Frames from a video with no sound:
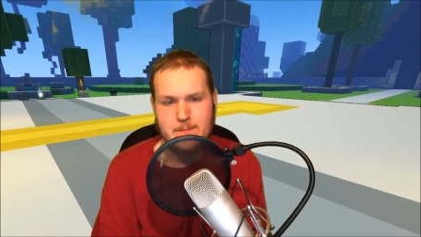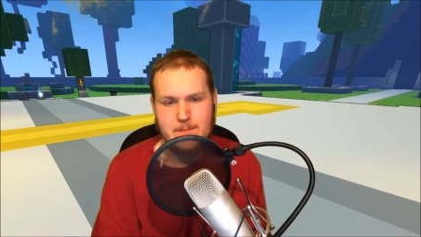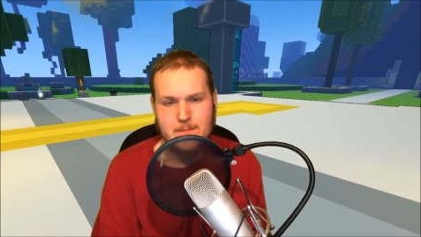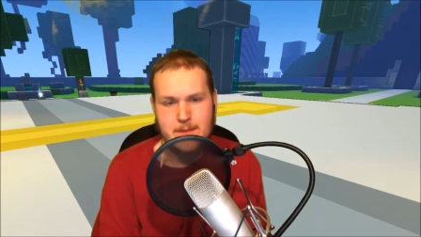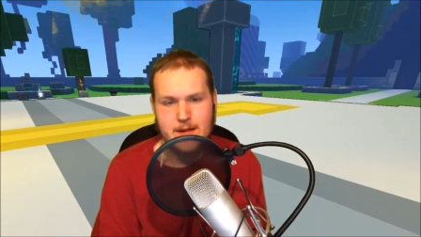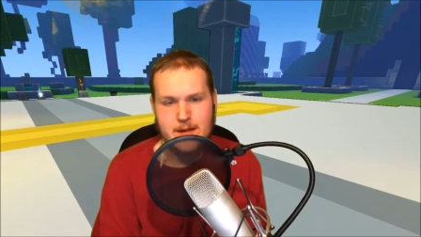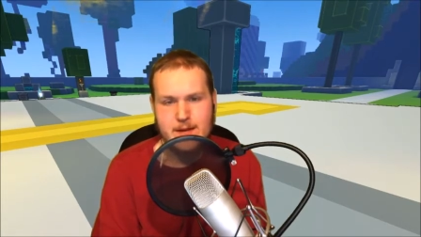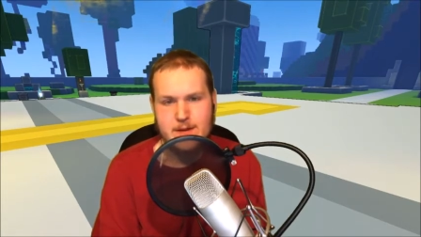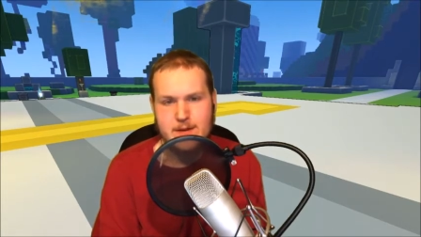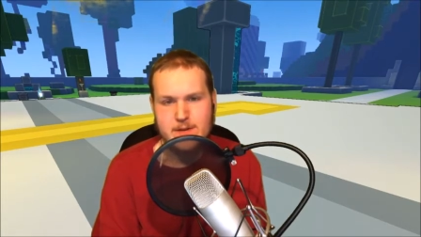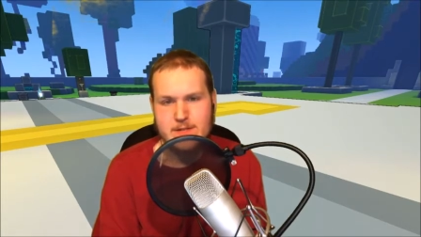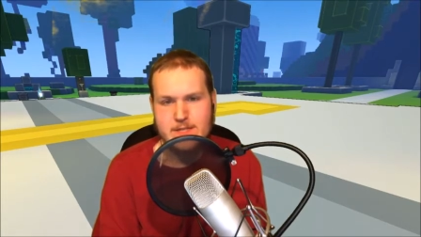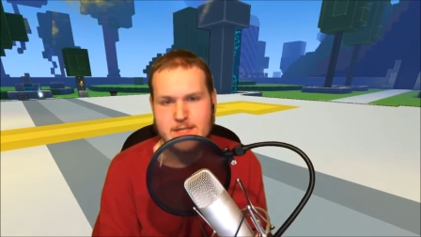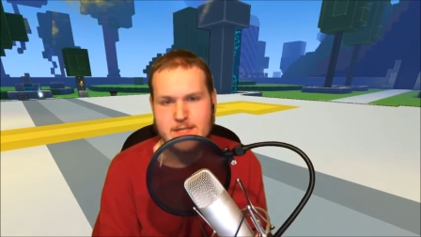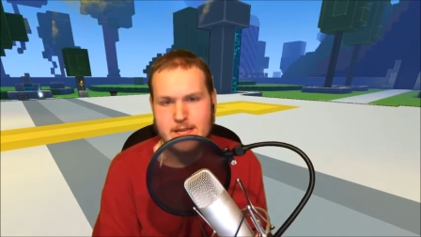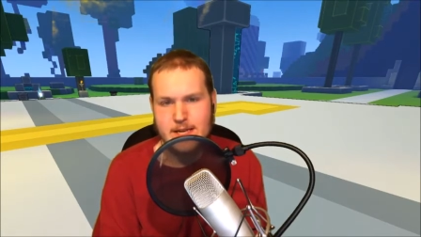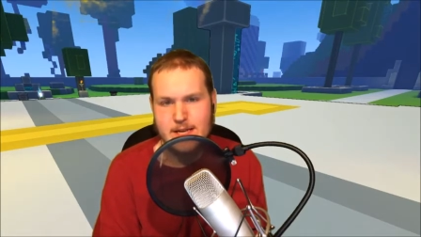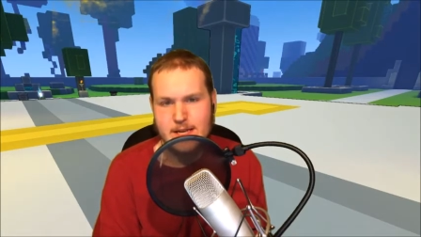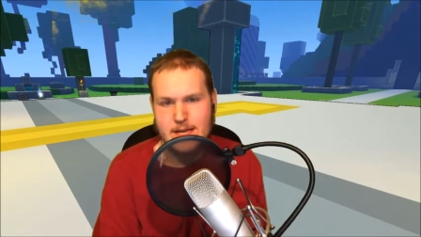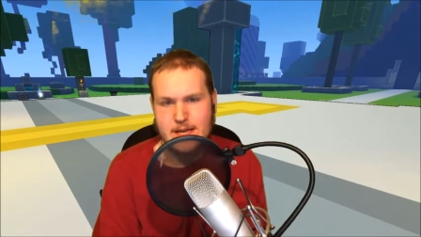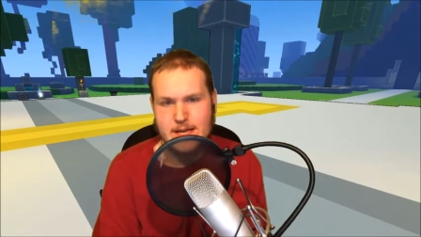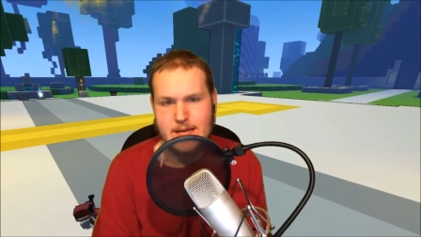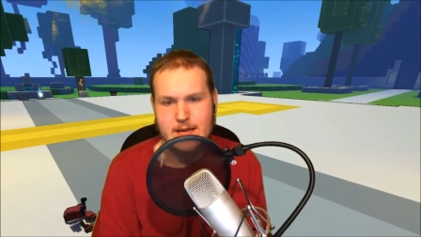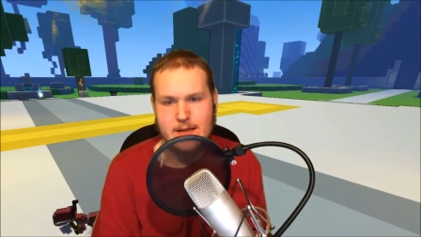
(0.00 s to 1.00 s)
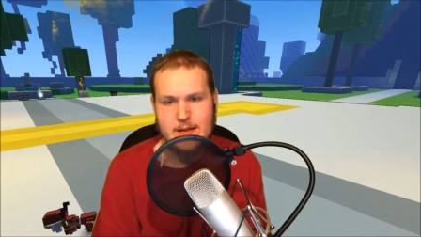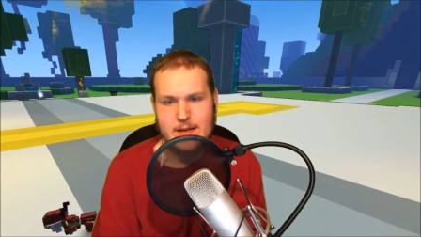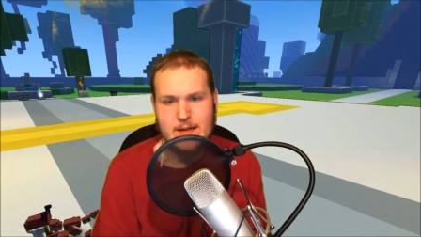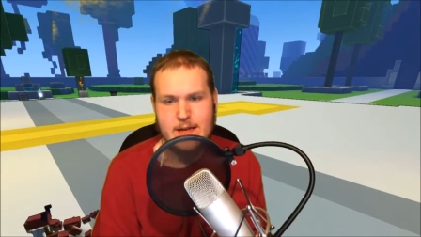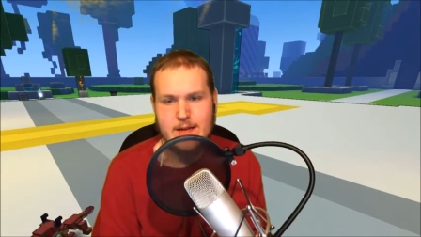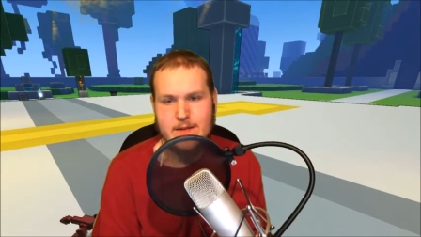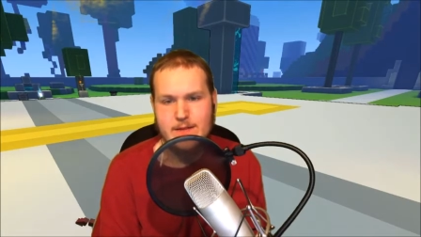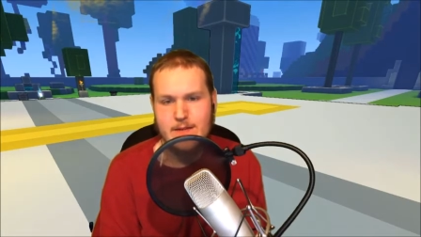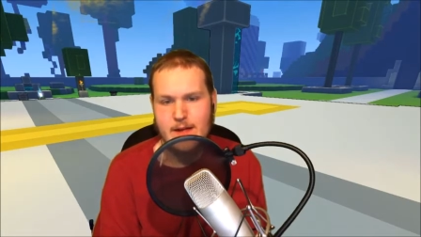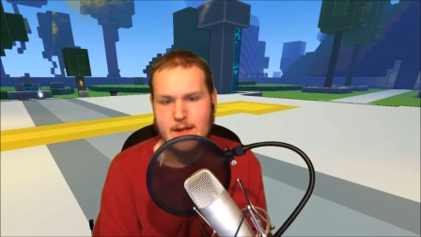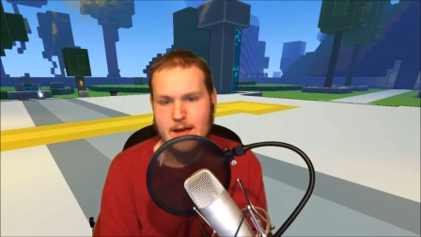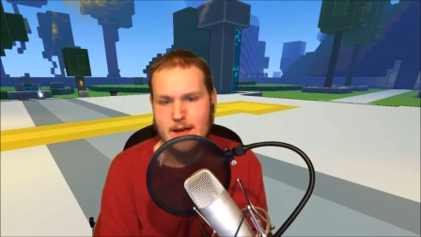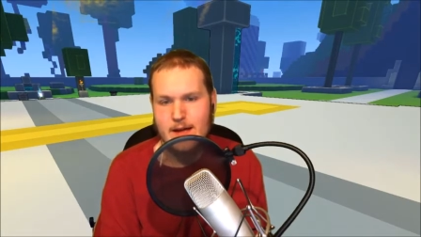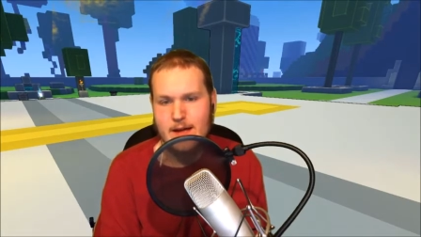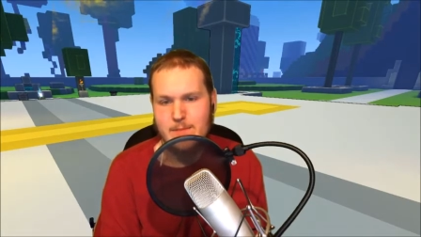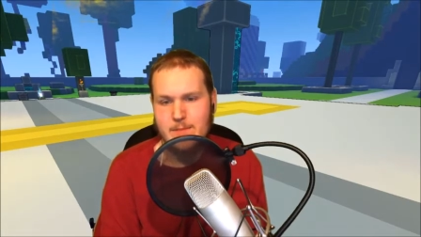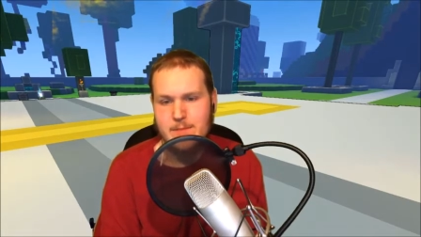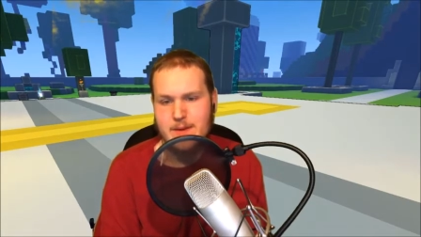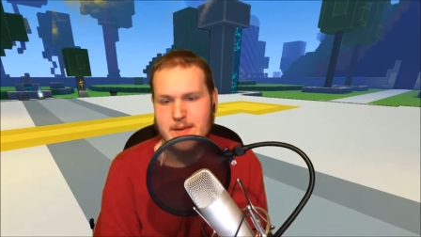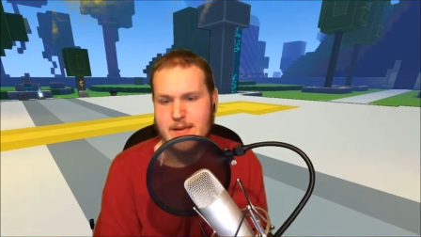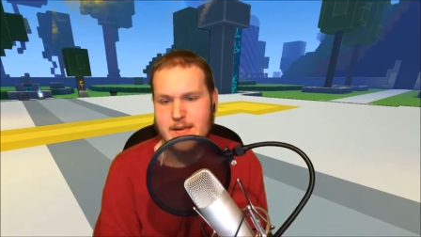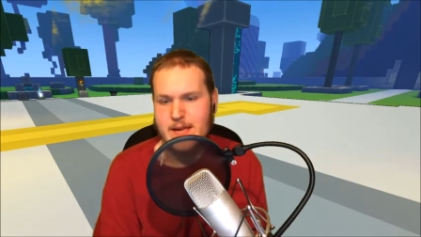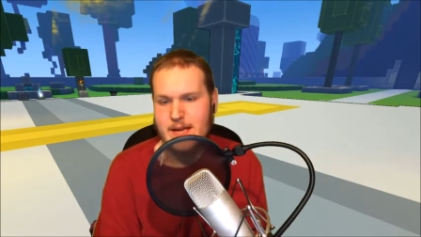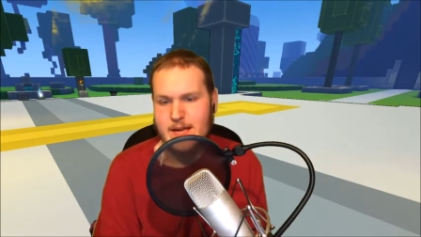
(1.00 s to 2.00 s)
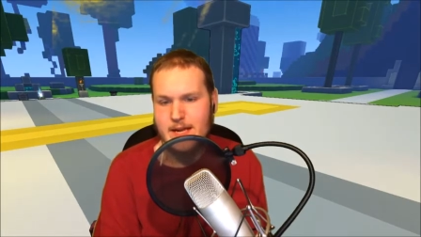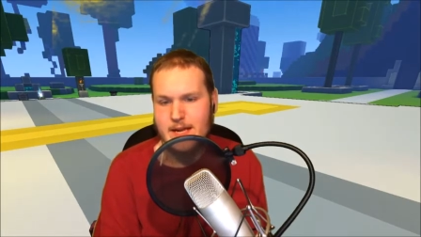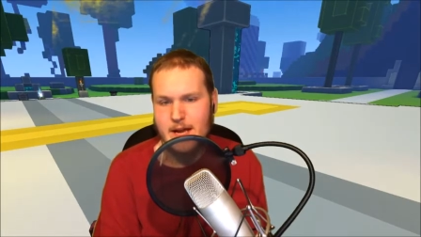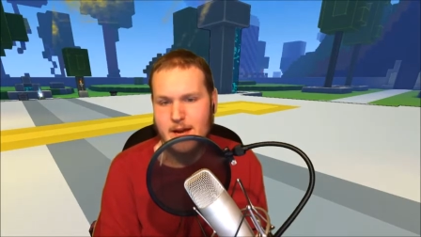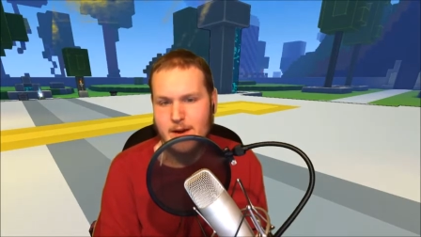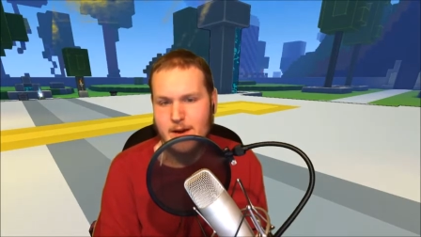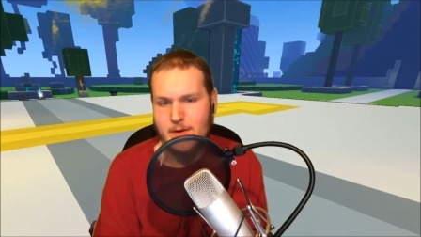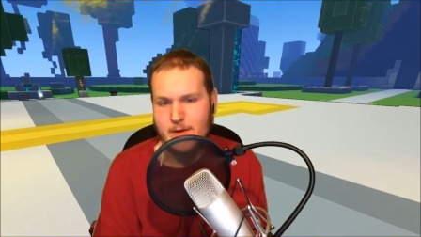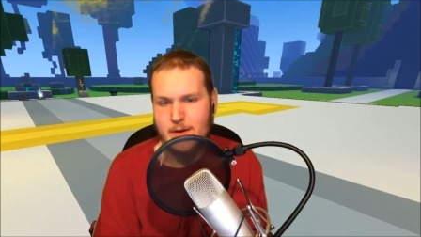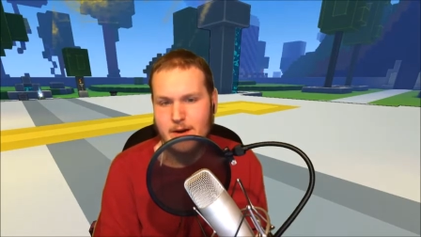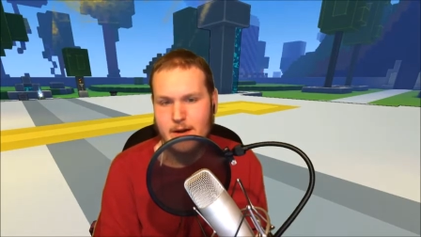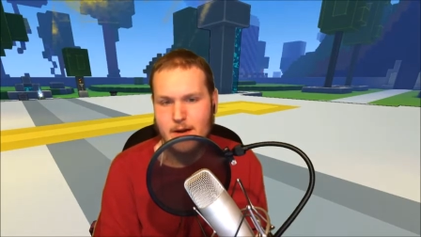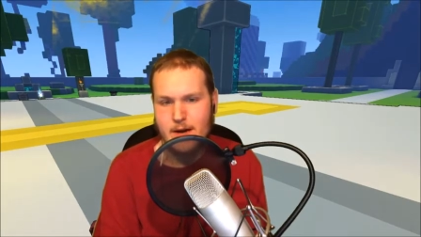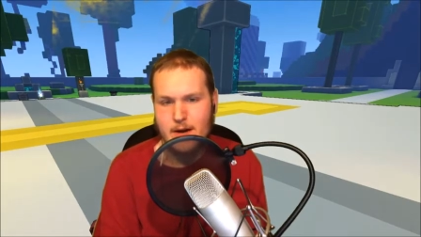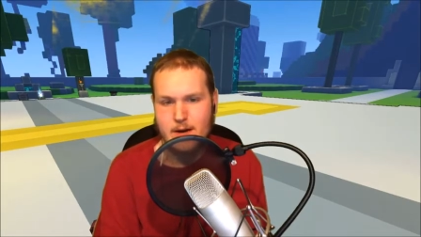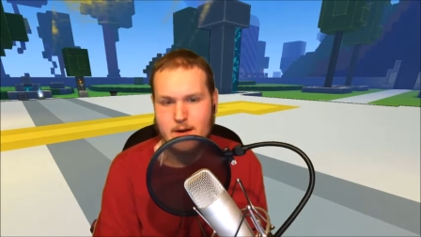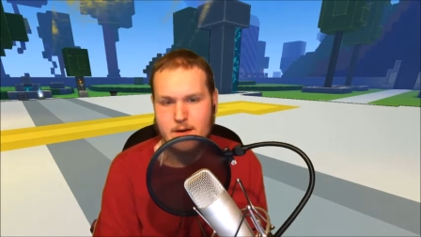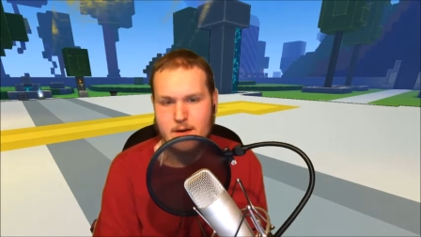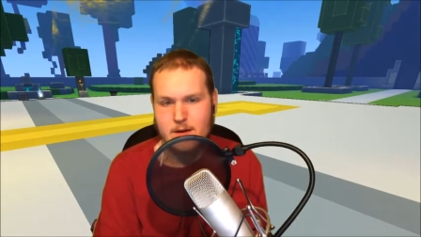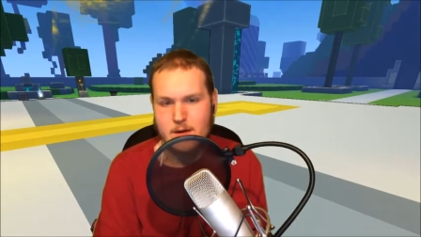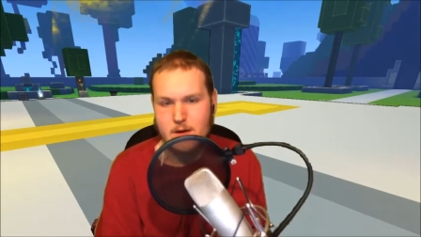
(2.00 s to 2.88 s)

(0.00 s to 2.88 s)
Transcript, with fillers: and you're sitting in that beginning area